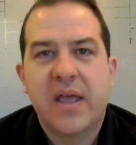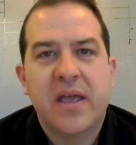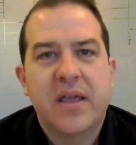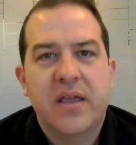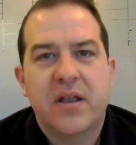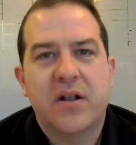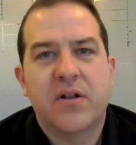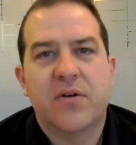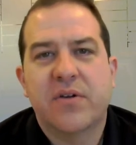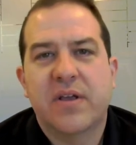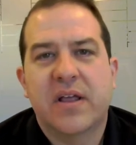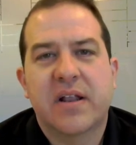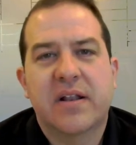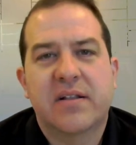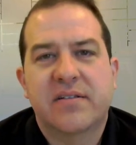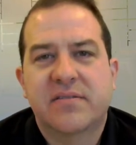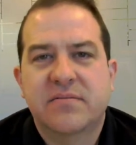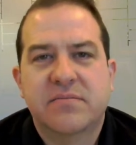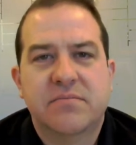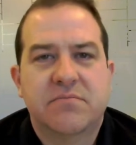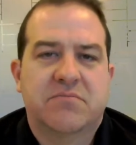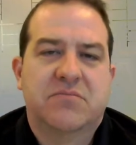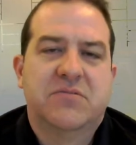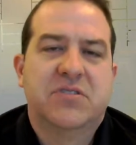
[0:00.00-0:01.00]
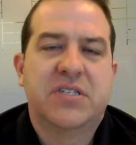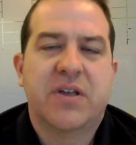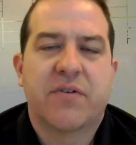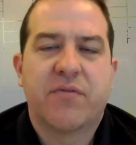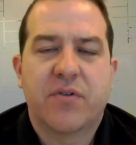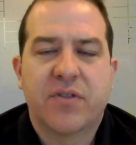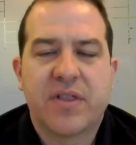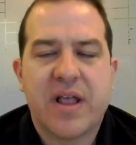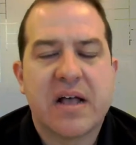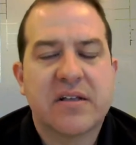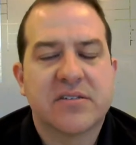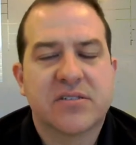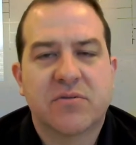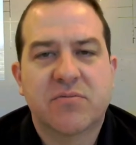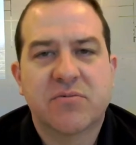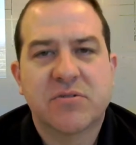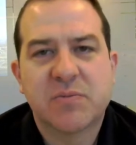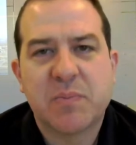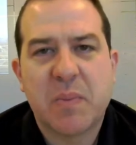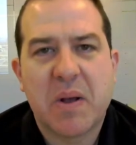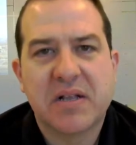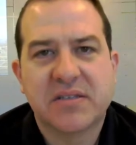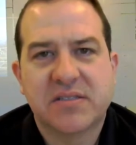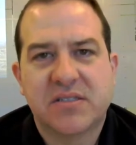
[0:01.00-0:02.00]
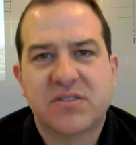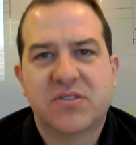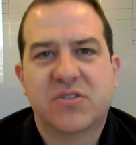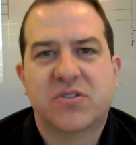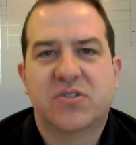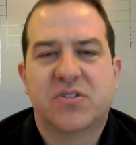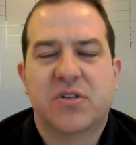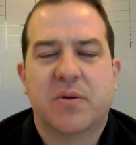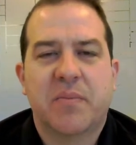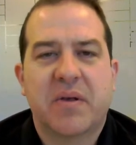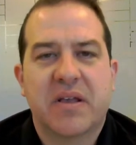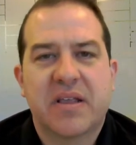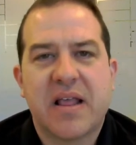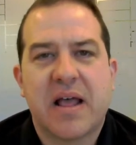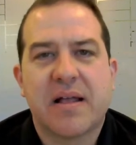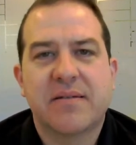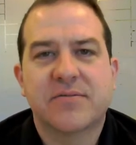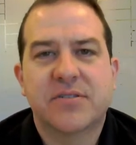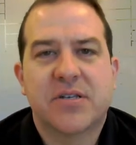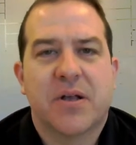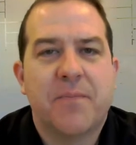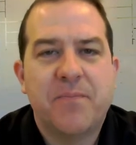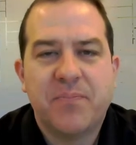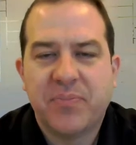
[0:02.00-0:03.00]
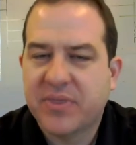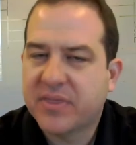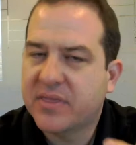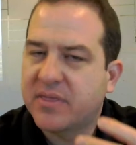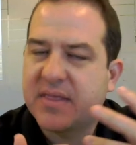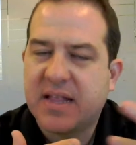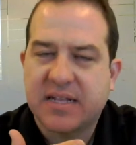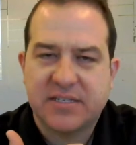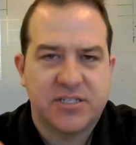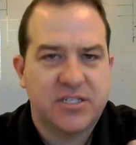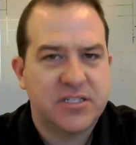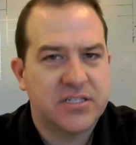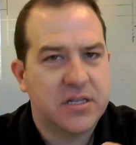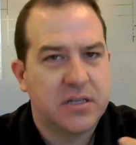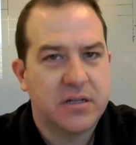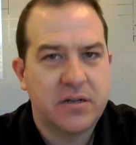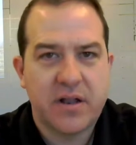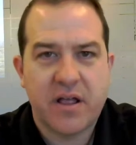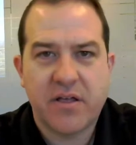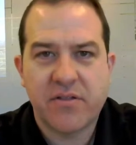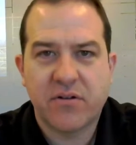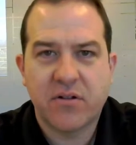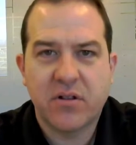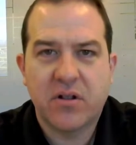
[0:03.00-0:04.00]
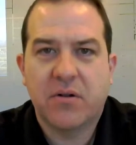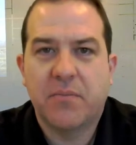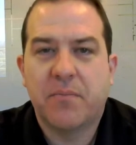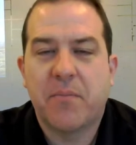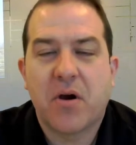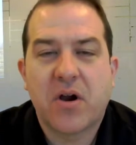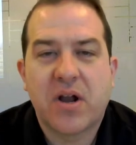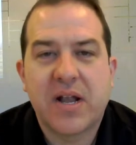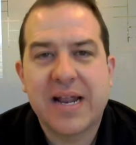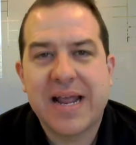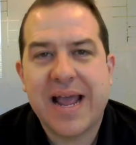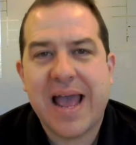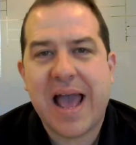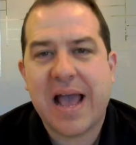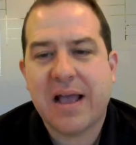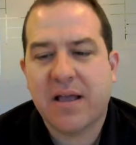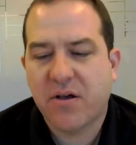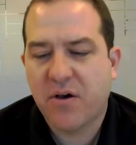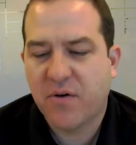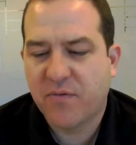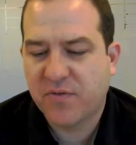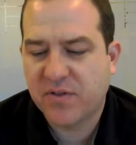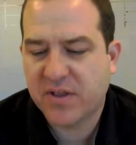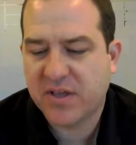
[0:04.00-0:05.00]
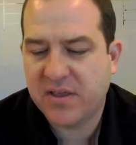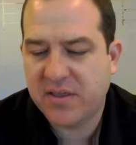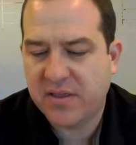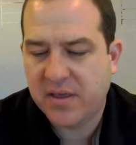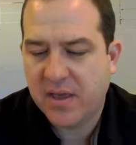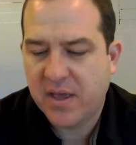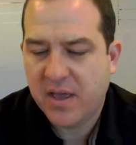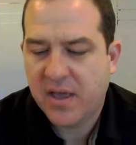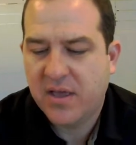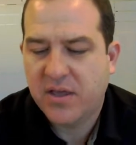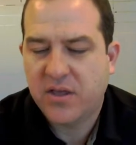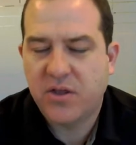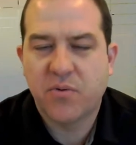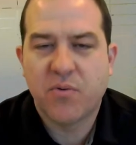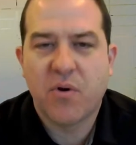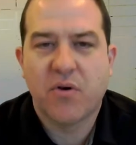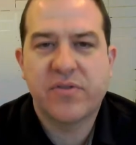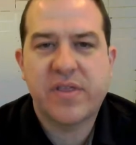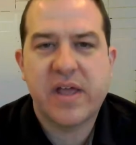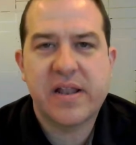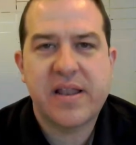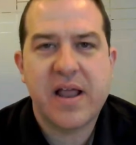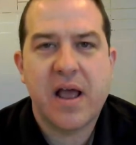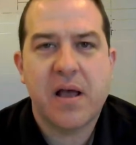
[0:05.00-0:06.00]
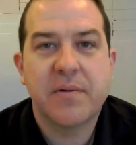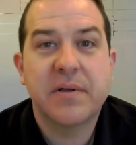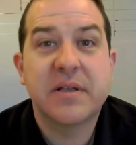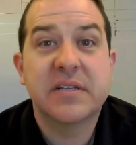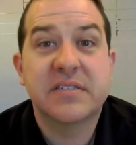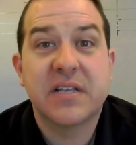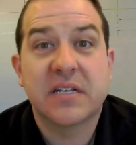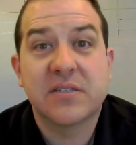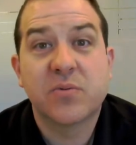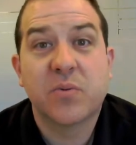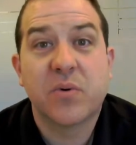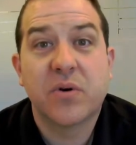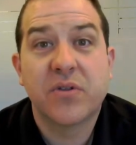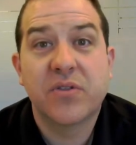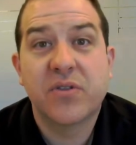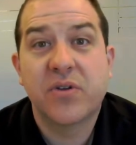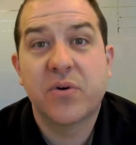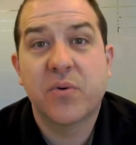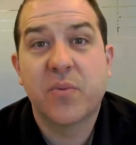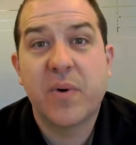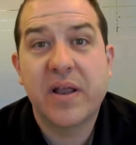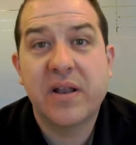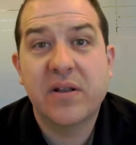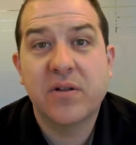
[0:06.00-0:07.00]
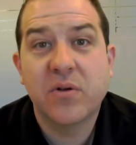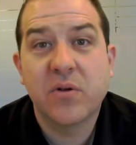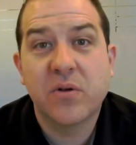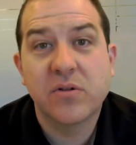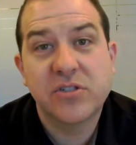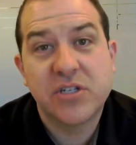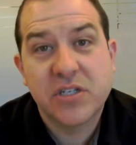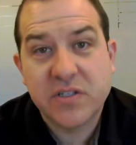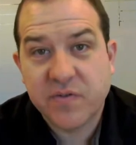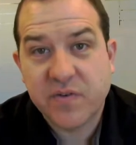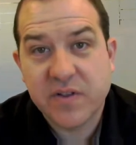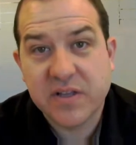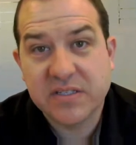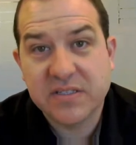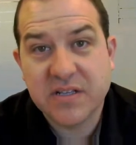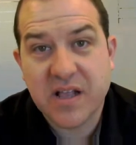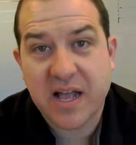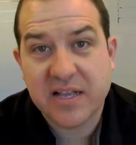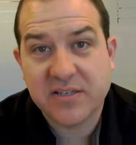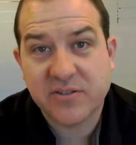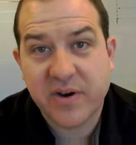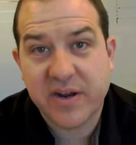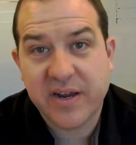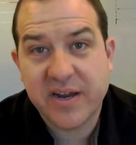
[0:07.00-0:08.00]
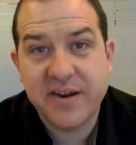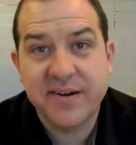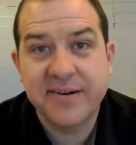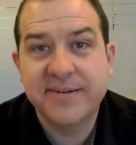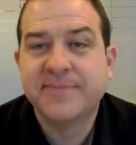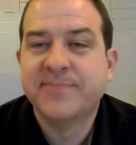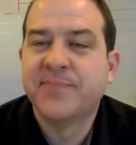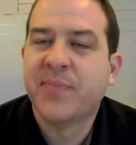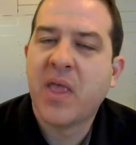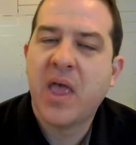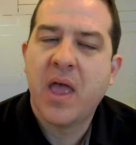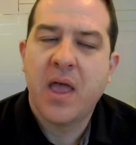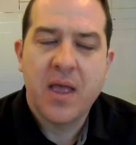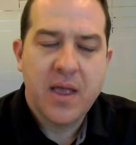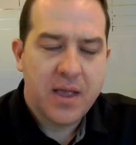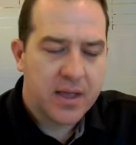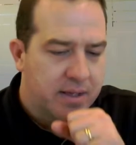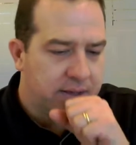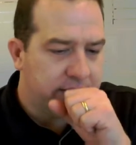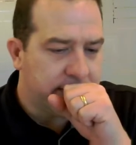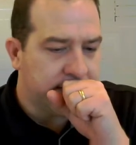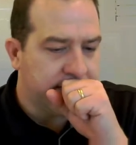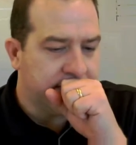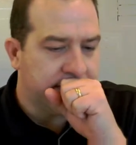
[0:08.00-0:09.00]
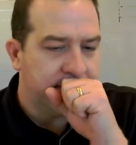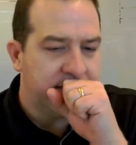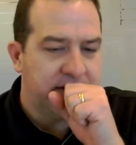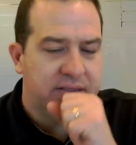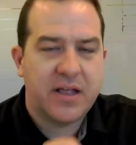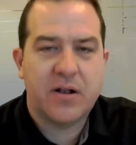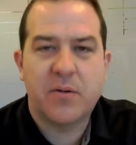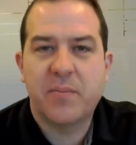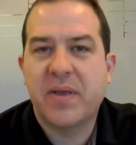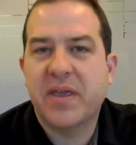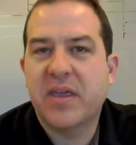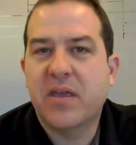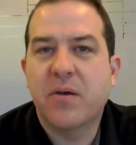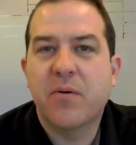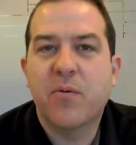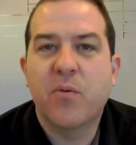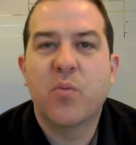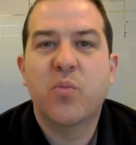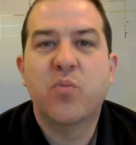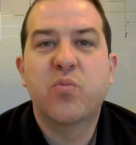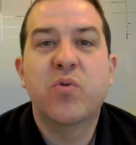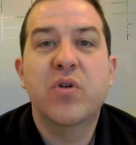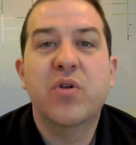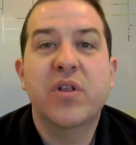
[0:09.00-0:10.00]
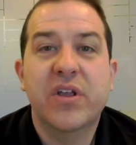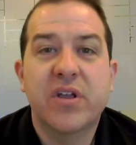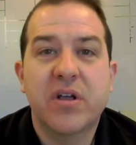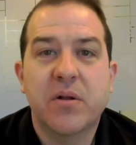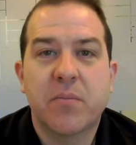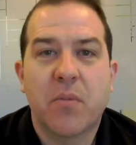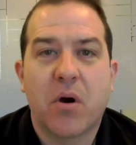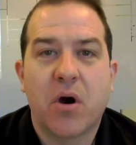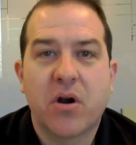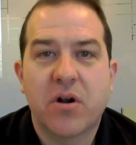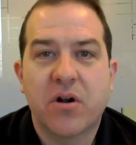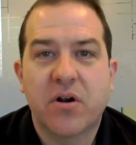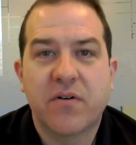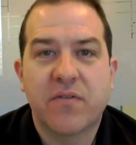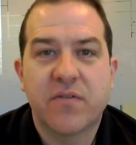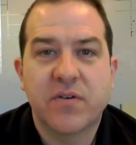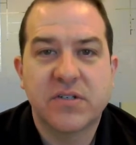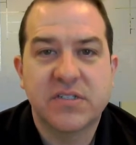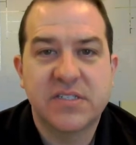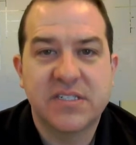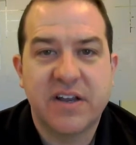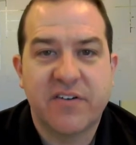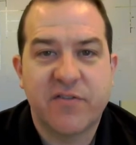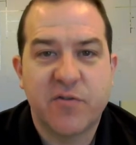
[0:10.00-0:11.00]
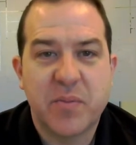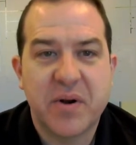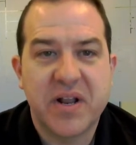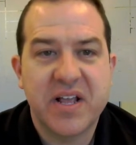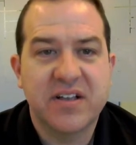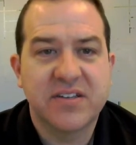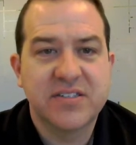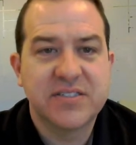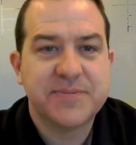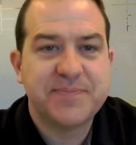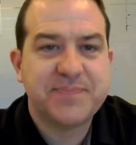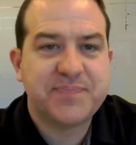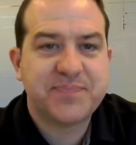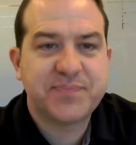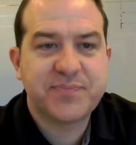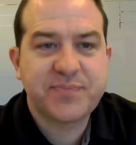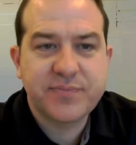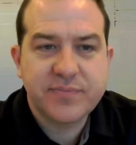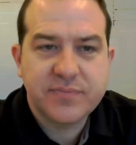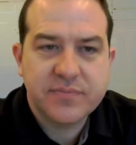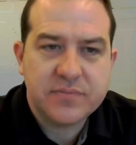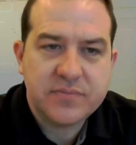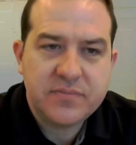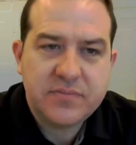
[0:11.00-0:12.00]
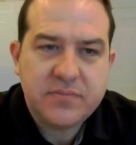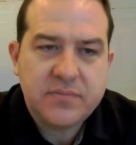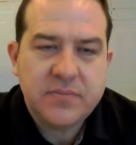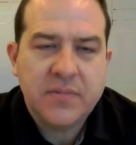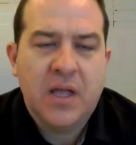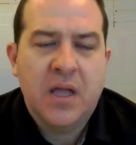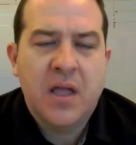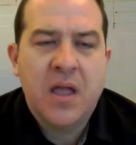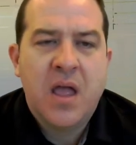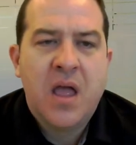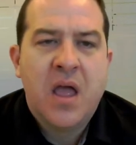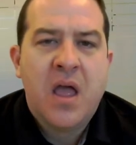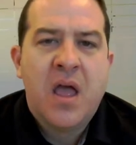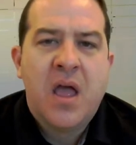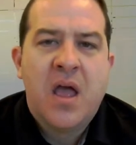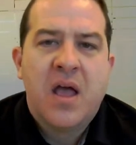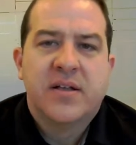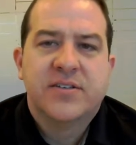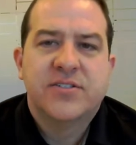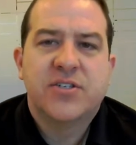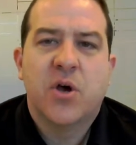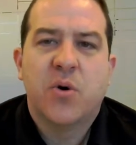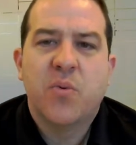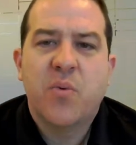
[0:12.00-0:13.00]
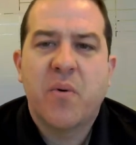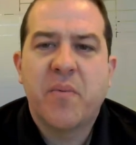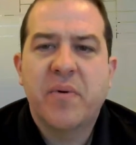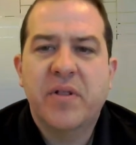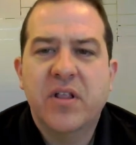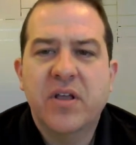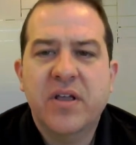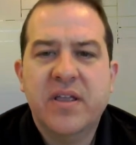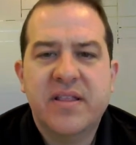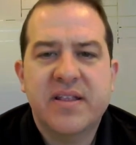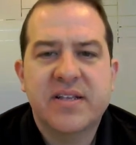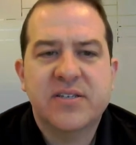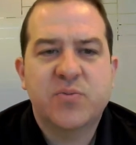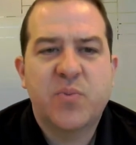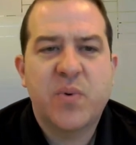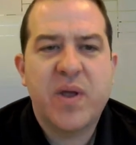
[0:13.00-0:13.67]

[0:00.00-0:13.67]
and get several thousand responses or something like that. So that's just another little marketing hack. Hopefully you wrote that down because that's worth your weight in gold just for this class right here. That'll make you a really good marketer versus everybody else. So when we look at this, we